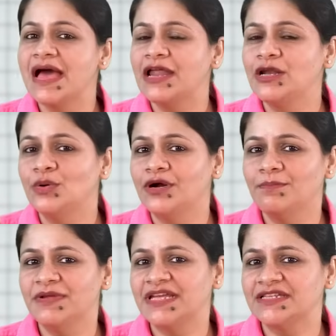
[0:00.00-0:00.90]
A lower
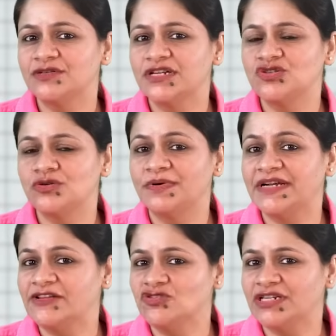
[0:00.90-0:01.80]
PS ratio
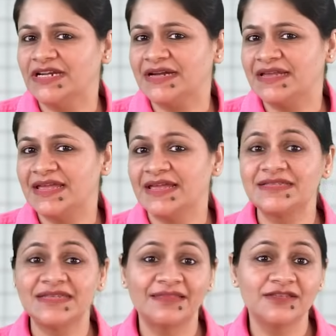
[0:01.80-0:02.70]
potentially
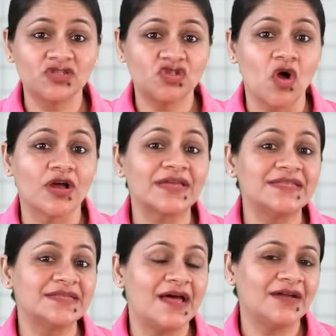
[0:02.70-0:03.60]
indicates that the stock
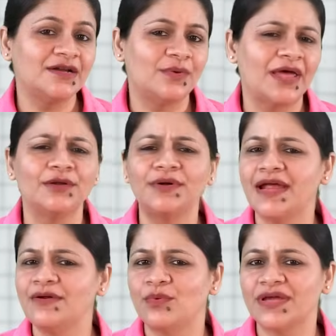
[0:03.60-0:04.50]
is undervalued
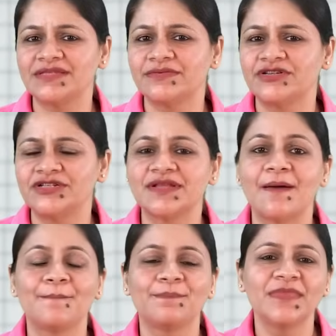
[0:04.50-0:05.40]
and vice versa.